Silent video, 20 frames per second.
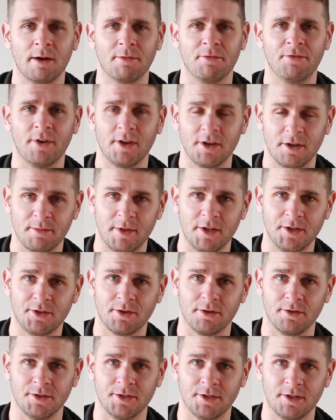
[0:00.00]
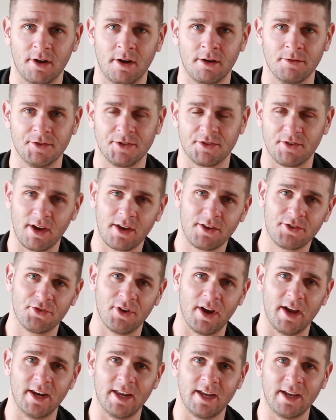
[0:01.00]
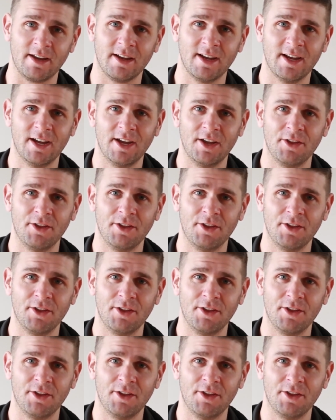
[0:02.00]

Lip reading: fundamentals of strength training